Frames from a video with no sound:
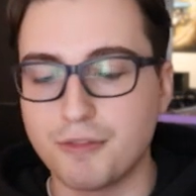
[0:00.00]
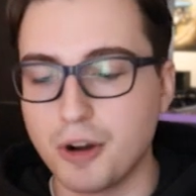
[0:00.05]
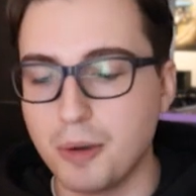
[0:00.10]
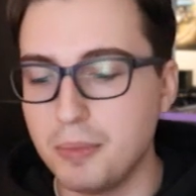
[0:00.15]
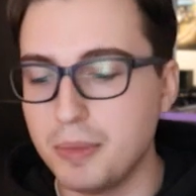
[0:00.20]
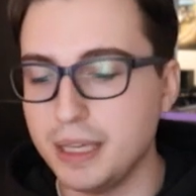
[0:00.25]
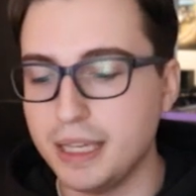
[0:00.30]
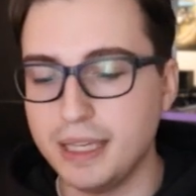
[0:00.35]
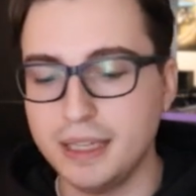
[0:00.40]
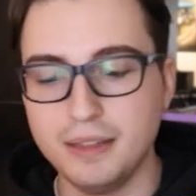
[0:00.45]
up
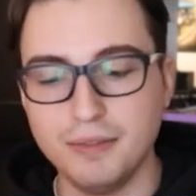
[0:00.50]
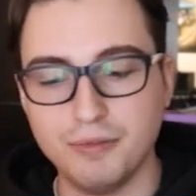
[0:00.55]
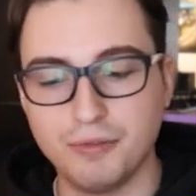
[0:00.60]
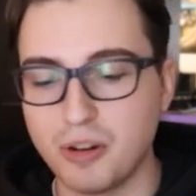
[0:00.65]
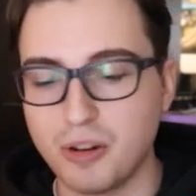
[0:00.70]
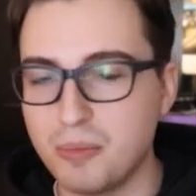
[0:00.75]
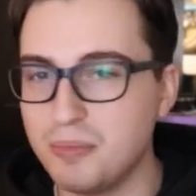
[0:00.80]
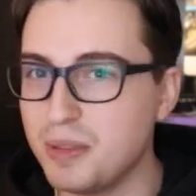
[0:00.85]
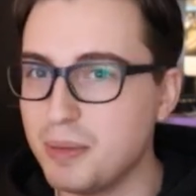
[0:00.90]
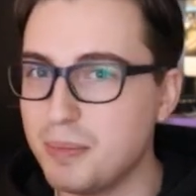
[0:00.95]
from
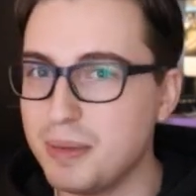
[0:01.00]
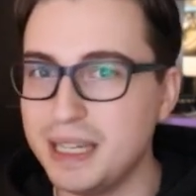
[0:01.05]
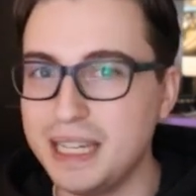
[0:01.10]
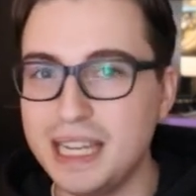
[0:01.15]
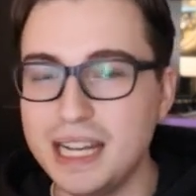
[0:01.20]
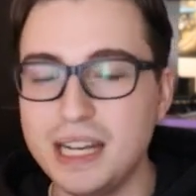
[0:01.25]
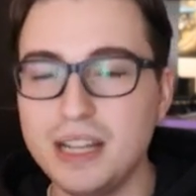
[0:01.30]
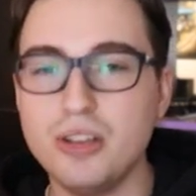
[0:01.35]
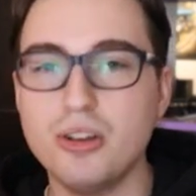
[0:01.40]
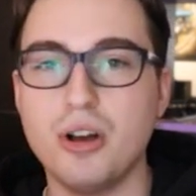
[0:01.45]
the
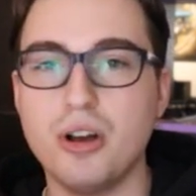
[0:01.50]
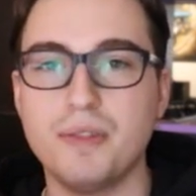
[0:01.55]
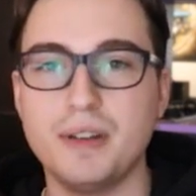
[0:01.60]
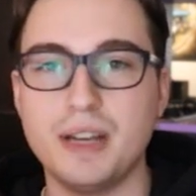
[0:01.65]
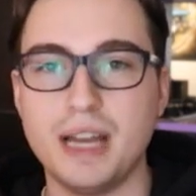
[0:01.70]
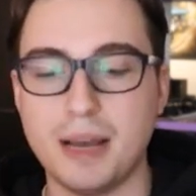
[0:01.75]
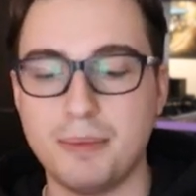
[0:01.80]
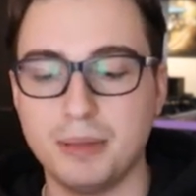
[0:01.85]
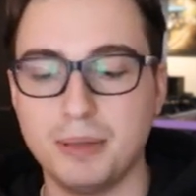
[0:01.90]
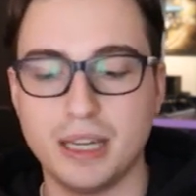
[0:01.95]
beginning
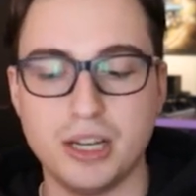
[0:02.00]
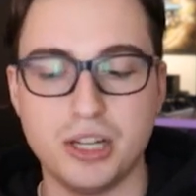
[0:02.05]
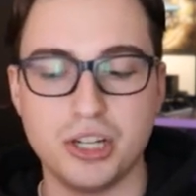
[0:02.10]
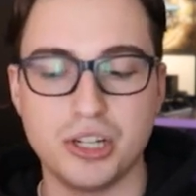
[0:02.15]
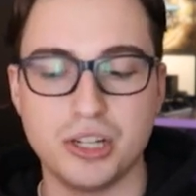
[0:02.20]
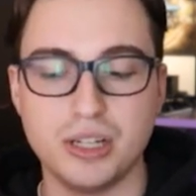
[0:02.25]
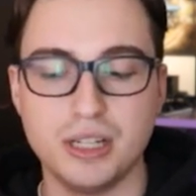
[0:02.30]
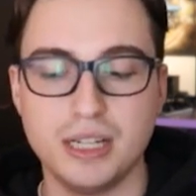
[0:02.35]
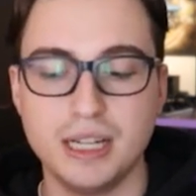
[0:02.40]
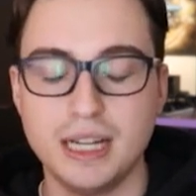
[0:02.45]
of an
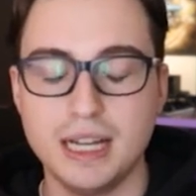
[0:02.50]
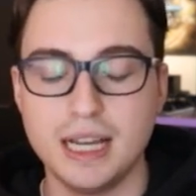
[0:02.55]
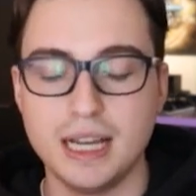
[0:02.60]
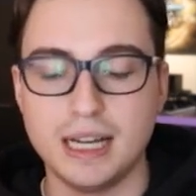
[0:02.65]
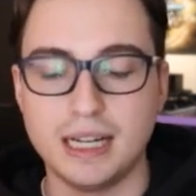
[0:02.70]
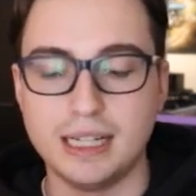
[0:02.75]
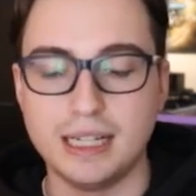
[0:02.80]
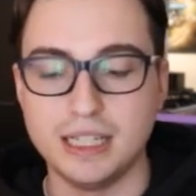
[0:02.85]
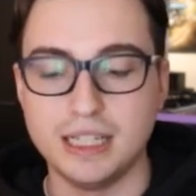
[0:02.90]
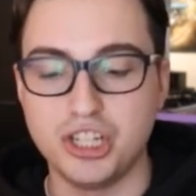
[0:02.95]
application,
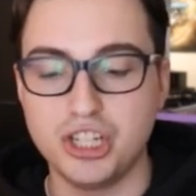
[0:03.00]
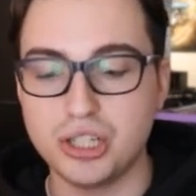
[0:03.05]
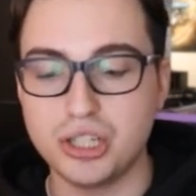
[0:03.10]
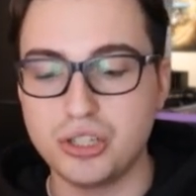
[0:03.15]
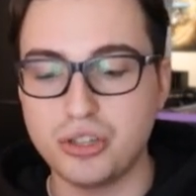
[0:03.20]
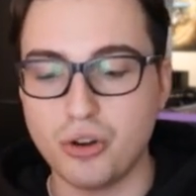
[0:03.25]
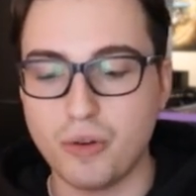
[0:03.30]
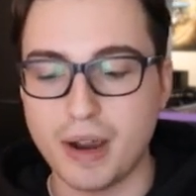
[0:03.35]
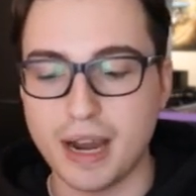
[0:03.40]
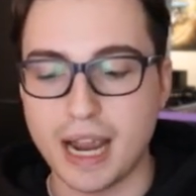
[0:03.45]

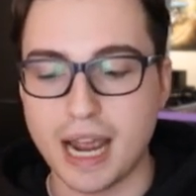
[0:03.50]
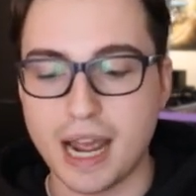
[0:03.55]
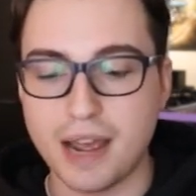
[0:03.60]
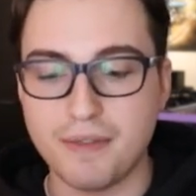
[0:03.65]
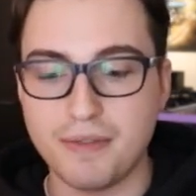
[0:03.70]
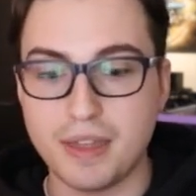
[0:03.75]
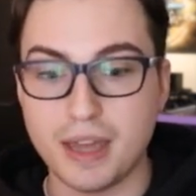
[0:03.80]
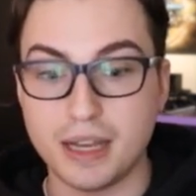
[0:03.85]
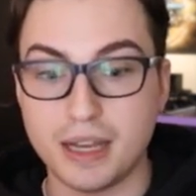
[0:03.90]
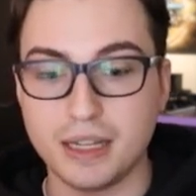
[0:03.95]
just so I
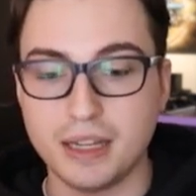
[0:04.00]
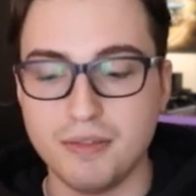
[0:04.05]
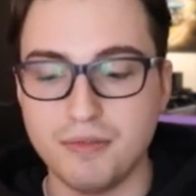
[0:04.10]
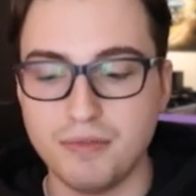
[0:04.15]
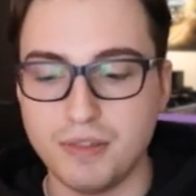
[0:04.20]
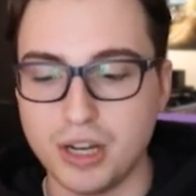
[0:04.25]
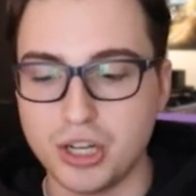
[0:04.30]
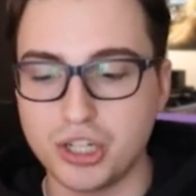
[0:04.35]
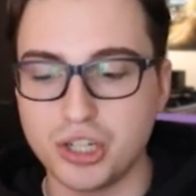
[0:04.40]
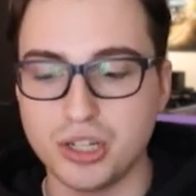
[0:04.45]
have that
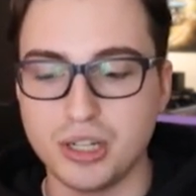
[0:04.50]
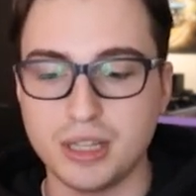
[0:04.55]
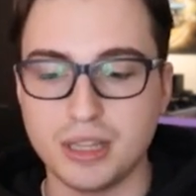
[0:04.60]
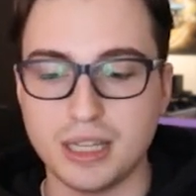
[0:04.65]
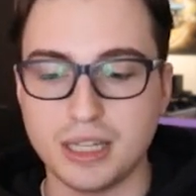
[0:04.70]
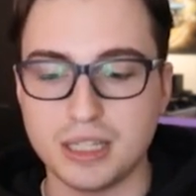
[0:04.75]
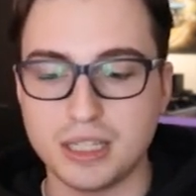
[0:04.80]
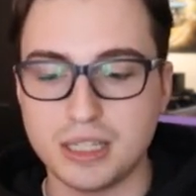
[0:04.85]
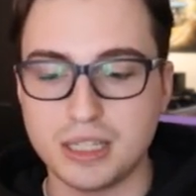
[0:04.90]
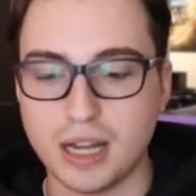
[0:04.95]

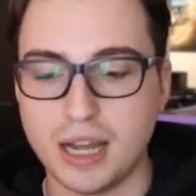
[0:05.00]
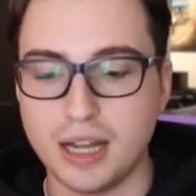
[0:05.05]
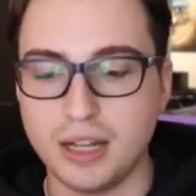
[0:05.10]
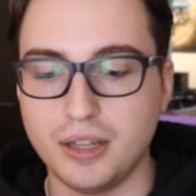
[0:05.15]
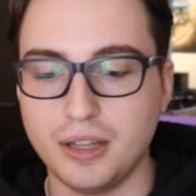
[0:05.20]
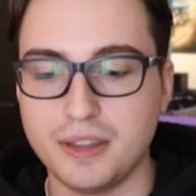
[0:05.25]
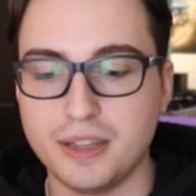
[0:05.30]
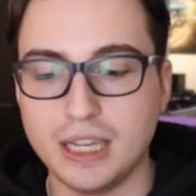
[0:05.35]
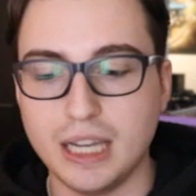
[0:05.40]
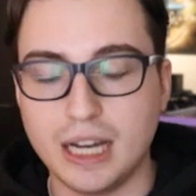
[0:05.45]
convention and that
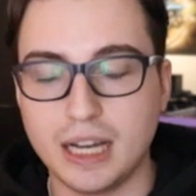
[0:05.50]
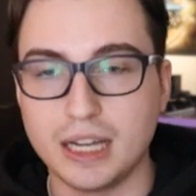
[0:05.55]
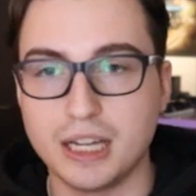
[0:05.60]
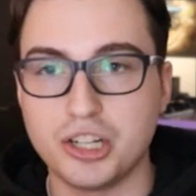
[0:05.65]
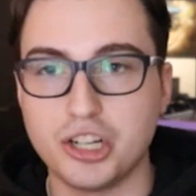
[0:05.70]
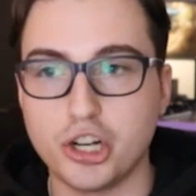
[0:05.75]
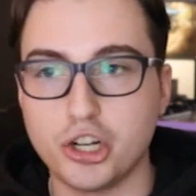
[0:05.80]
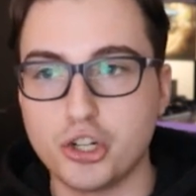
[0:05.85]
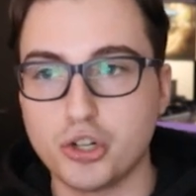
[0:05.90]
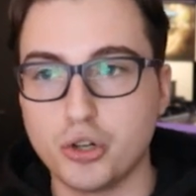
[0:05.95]
style and the
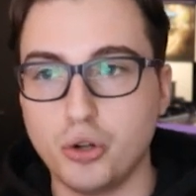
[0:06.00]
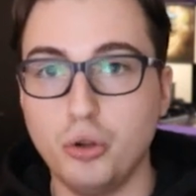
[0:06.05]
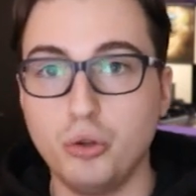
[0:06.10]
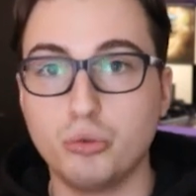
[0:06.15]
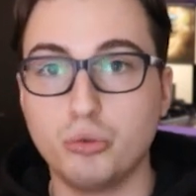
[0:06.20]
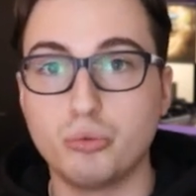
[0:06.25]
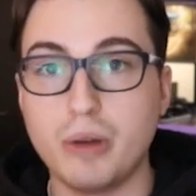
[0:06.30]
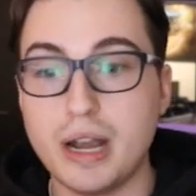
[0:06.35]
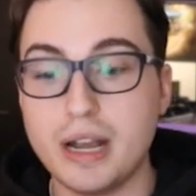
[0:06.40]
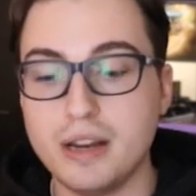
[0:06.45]
architecture
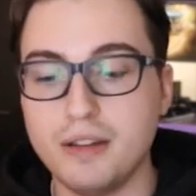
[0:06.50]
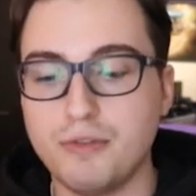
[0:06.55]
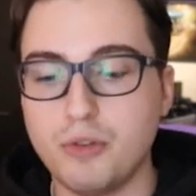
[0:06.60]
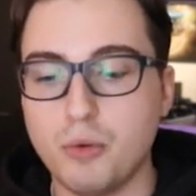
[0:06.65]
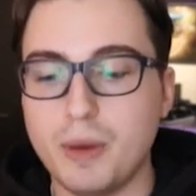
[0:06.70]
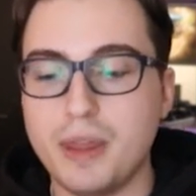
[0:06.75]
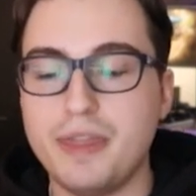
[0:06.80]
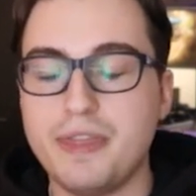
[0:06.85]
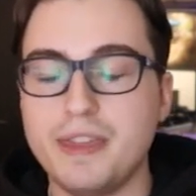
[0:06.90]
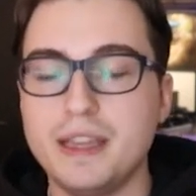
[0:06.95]
all
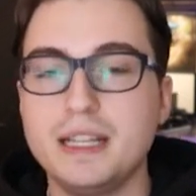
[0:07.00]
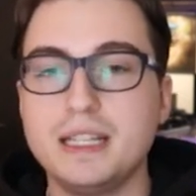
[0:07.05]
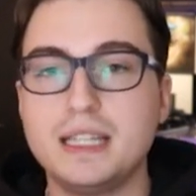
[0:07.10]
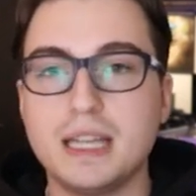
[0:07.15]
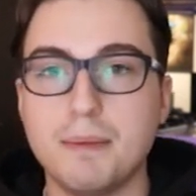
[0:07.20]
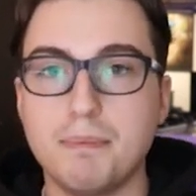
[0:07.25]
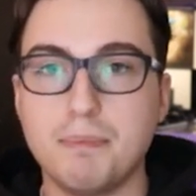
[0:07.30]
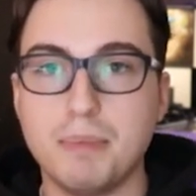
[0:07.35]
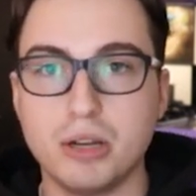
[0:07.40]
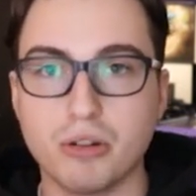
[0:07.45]
ready for when
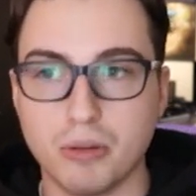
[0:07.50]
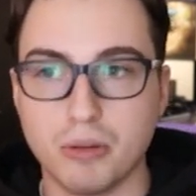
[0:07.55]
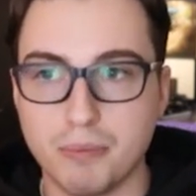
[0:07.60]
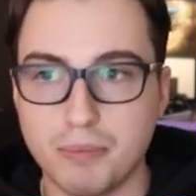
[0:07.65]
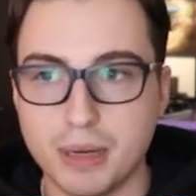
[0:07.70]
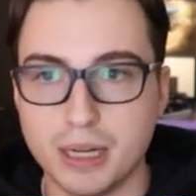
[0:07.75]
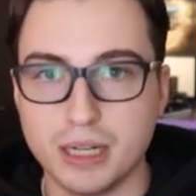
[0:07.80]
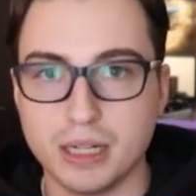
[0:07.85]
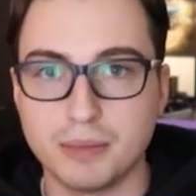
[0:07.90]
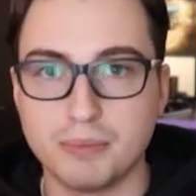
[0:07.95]
things get
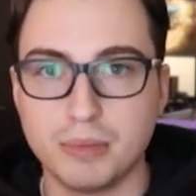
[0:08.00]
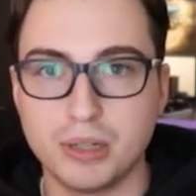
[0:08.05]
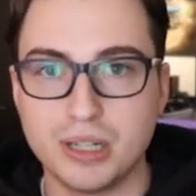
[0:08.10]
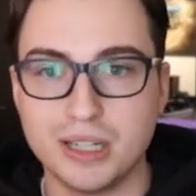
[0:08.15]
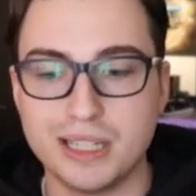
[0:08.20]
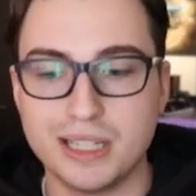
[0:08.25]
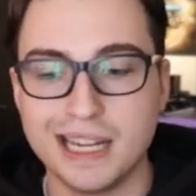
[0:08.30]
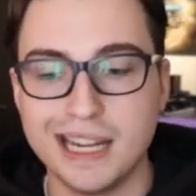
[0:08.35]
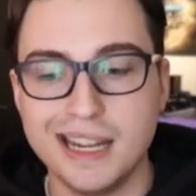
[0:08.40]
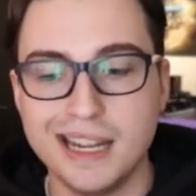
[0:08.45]
bigger and bigger,
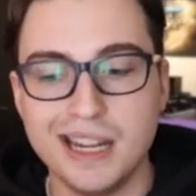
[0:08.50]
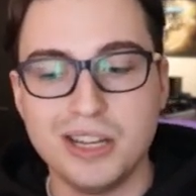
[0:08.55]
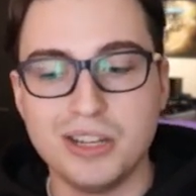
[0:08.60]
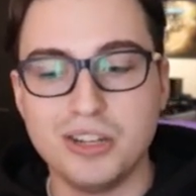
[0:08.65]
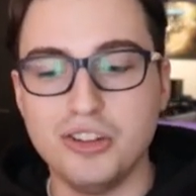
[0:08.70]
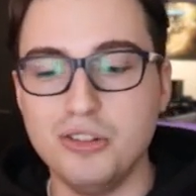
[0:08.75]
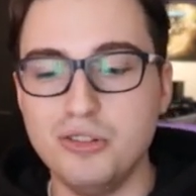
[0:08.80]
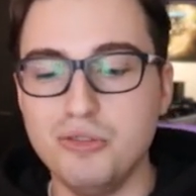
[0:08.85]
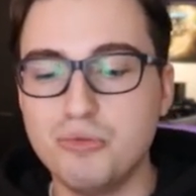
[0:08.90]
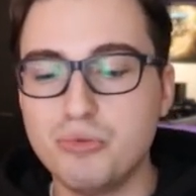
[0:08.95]
because
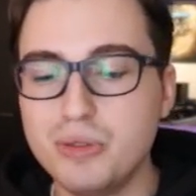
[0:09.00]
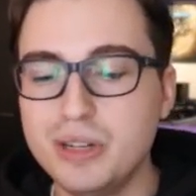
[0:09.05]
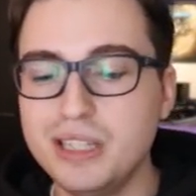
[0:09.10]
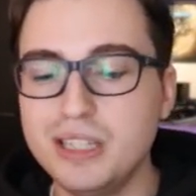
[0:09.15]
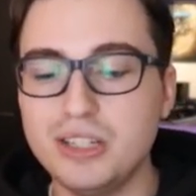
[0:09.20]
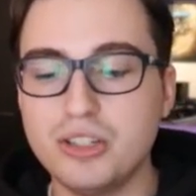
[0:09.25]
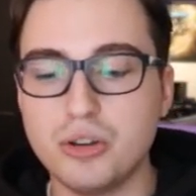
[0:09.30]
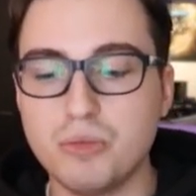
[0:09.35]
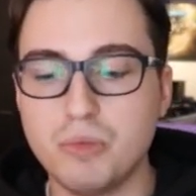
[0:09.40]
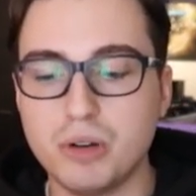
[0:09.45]
you
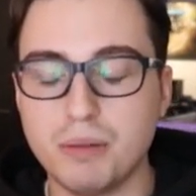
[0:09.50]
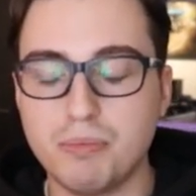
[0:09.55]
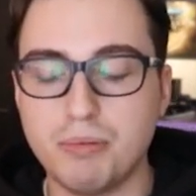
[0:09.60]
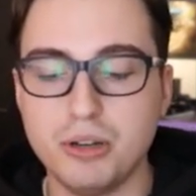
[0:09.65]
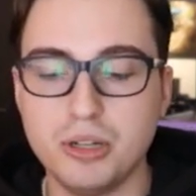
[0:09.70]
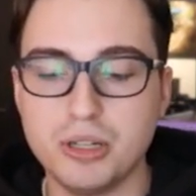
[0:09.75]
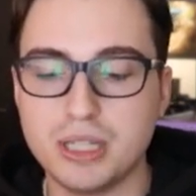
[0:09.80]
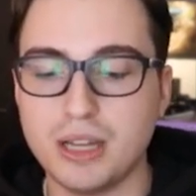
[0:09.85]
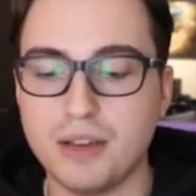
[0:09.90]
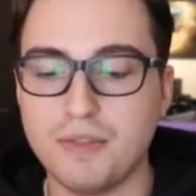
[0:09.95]
really don't
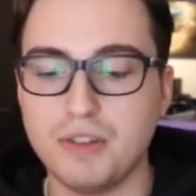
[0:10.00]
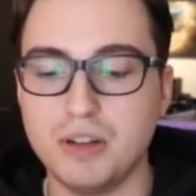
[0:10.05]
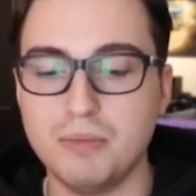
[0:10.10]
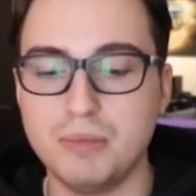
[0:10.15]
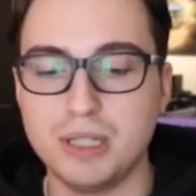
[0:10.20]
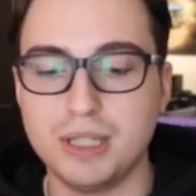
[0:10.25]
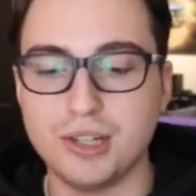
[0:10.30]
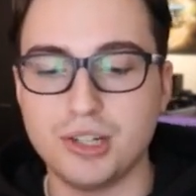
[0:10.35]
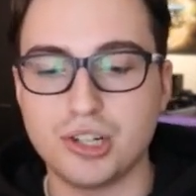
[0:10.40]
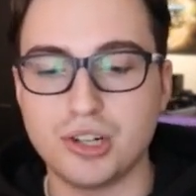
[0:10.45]
want to put yourself
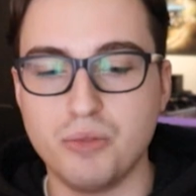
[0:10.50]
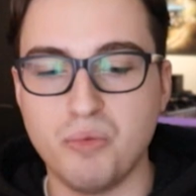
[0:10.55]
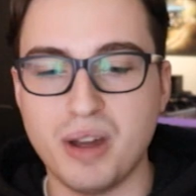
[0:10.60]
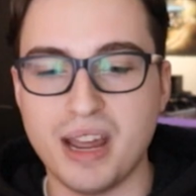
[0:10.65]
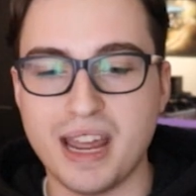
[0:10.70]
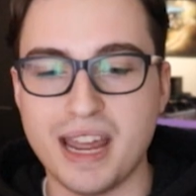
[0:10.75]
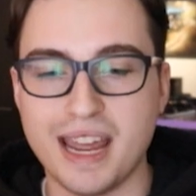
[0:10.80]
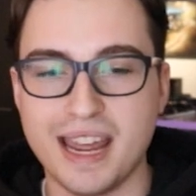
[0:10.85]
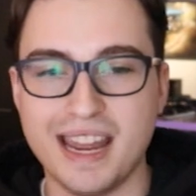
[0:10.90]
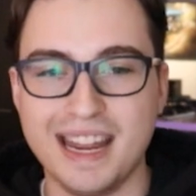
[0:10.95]
in a
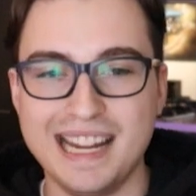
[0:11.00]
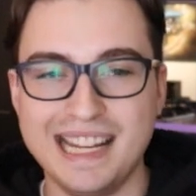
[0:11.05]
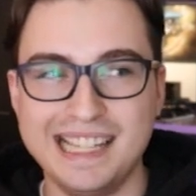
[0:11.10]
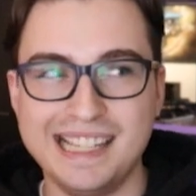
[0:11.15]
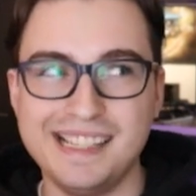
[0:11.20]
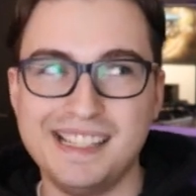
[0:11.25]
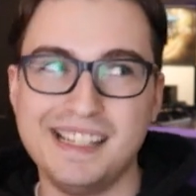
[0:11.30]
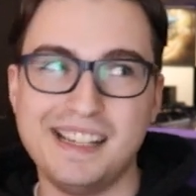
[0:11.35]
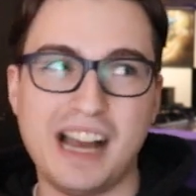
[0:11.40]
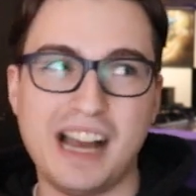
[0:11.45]
position where